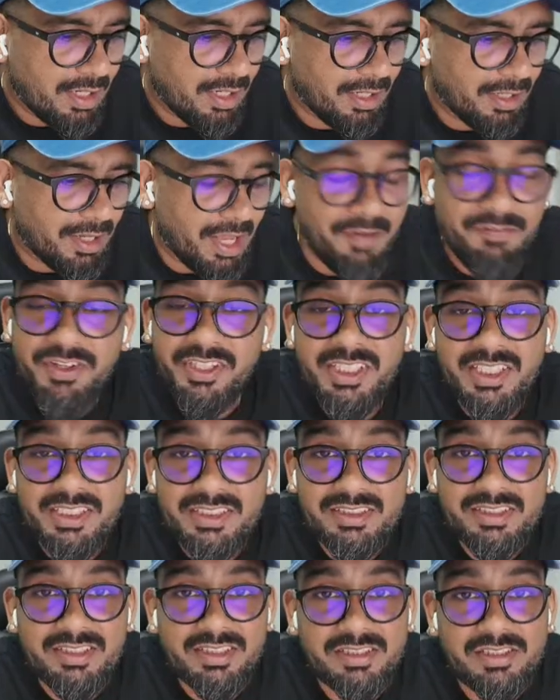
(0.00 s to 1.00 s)
everything
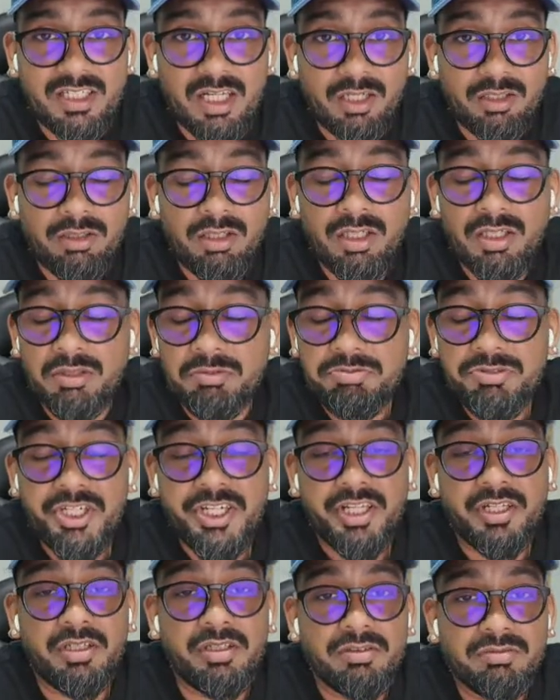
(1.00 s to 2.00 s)
is
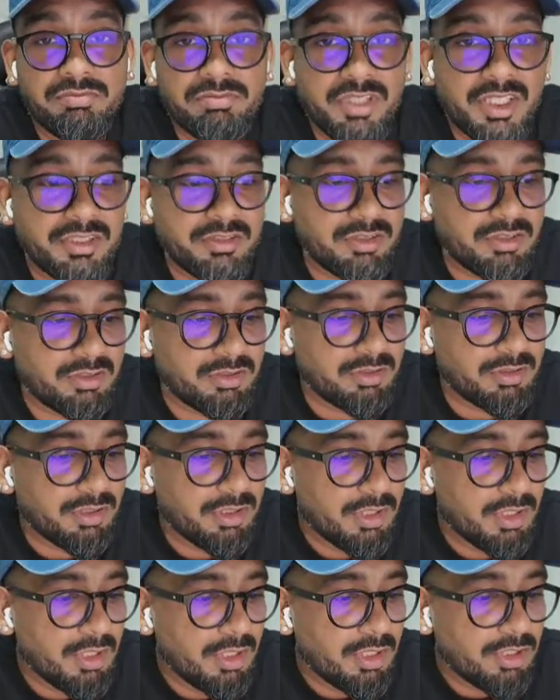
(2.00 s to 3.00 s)
critical, right? So
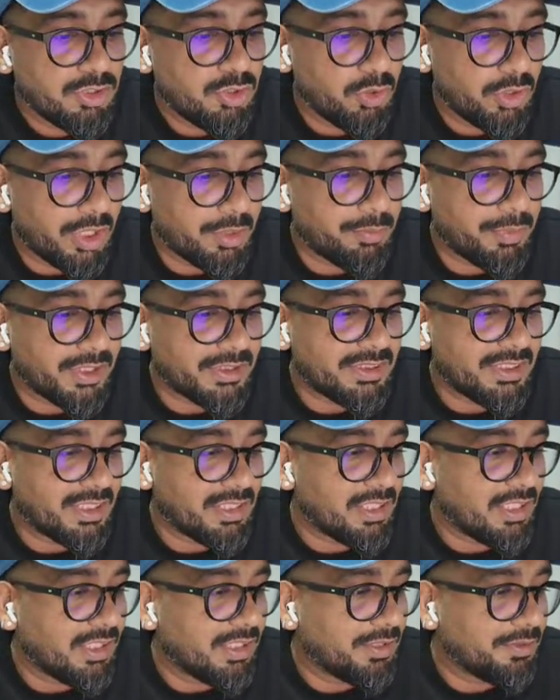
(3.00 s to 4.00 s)
you can
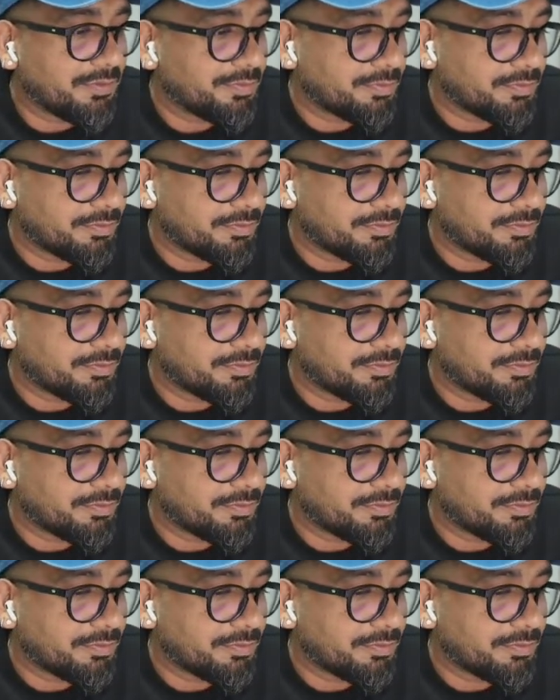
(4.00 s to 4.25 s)
basically